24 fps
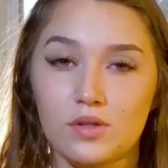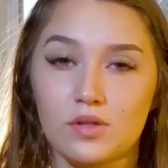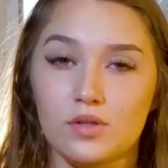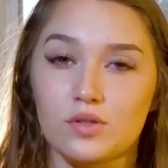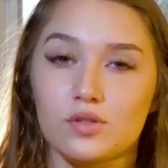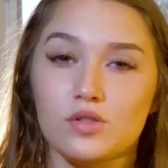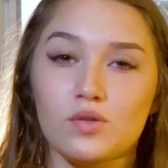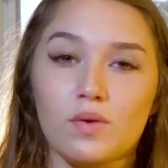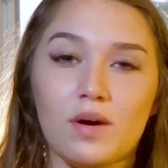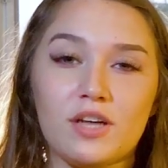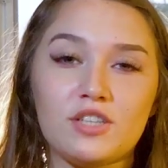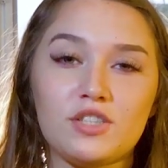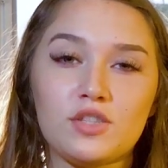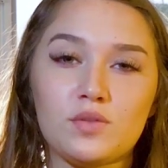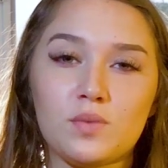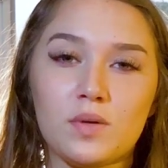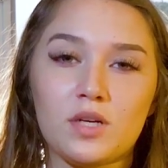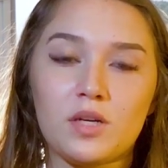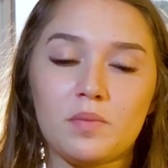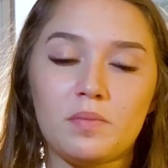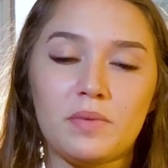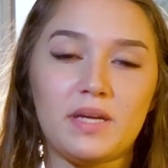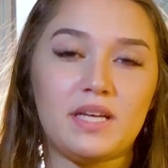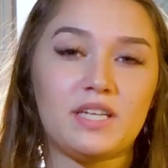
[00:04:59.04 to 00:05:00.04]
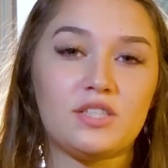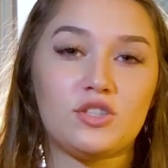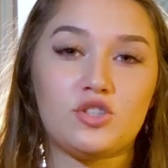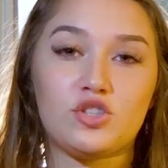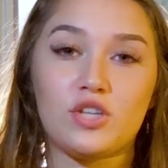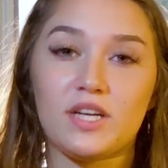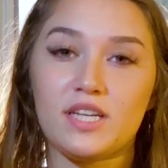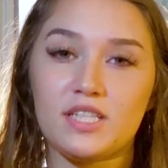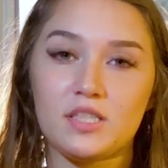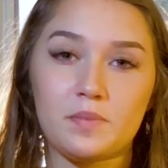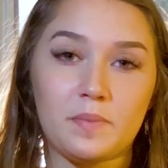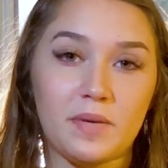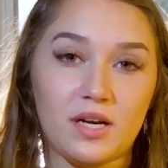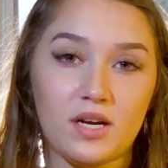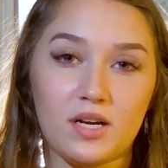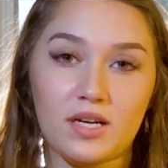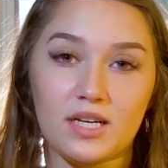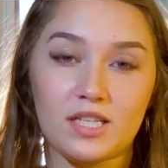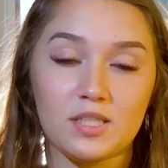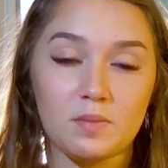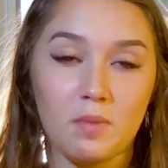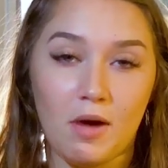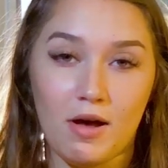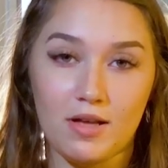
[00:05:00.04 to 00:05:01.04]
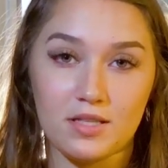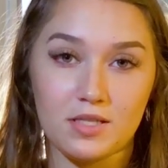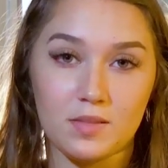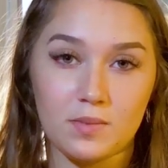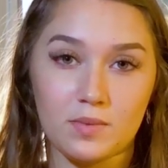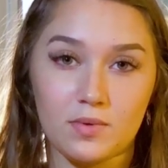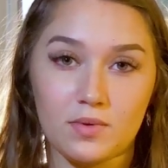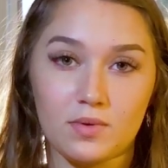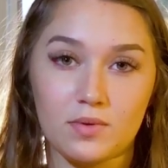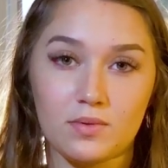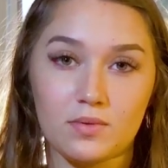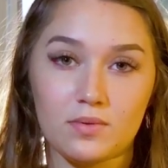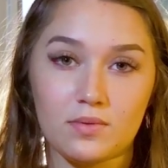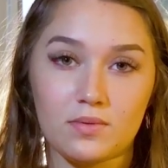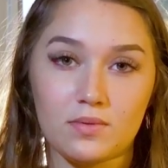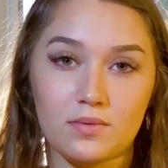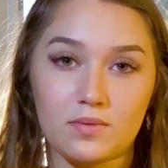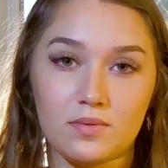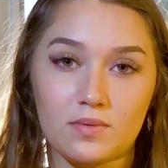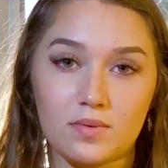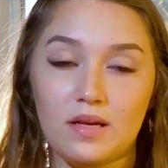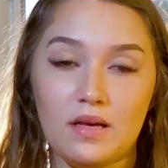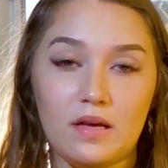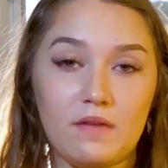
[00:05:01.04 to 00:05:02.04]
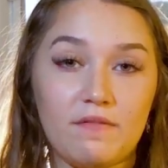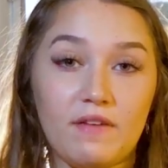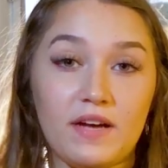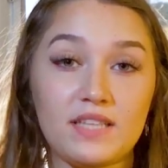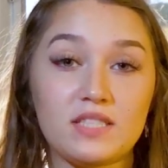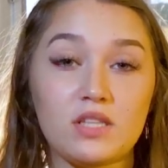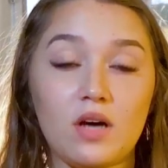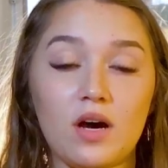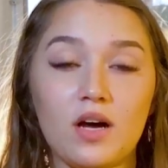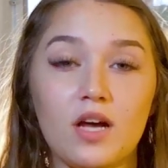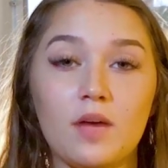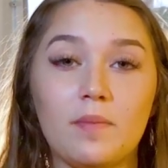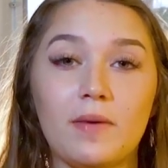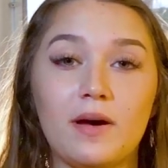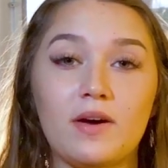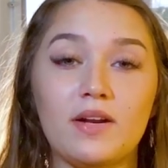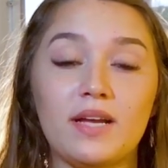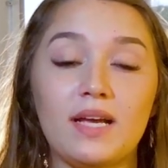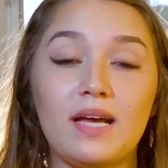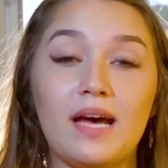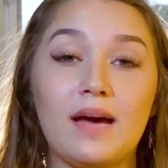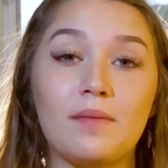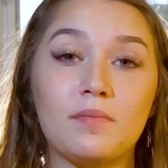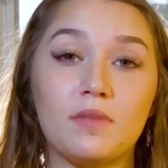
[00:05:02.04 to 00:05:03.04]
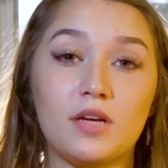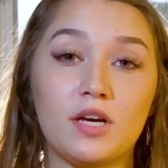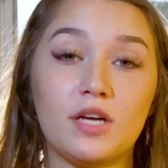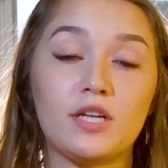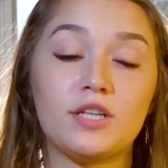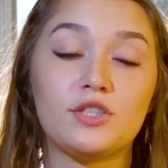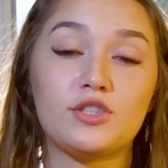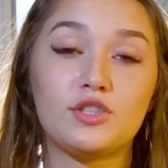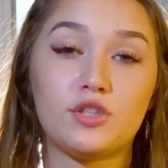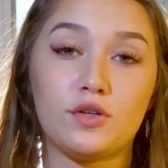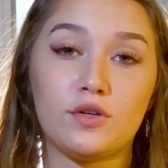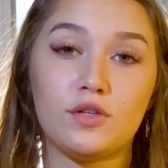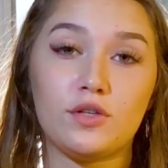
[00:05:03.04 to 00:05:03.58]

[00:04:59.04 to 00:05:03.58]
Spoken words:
So I just want to be as transparent as possible. If I talk about it, I'm gonna show you